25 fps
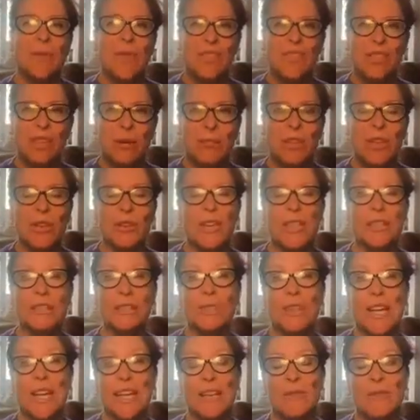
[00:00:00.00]
Some units
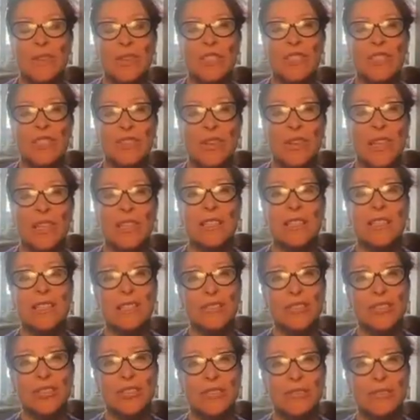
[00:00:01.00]
will let you eat and drink as
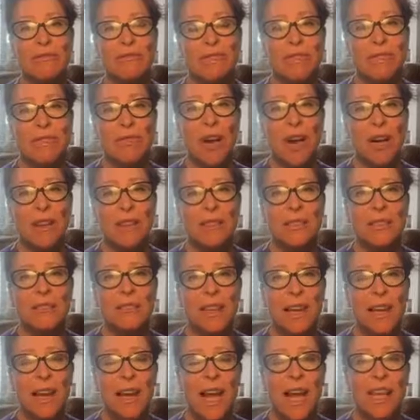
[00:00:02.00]
soon as you feel
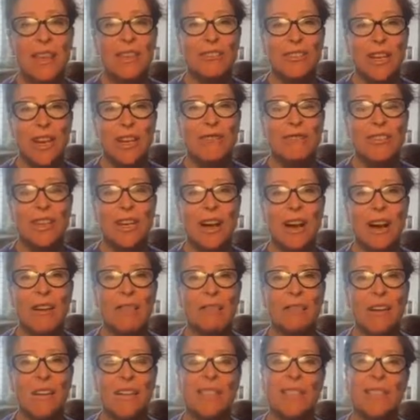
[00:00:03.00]
hungry and you're in
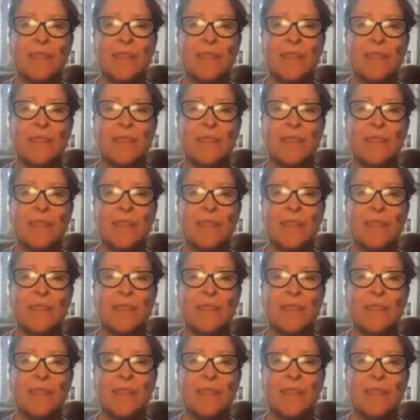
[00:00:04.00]
recovery.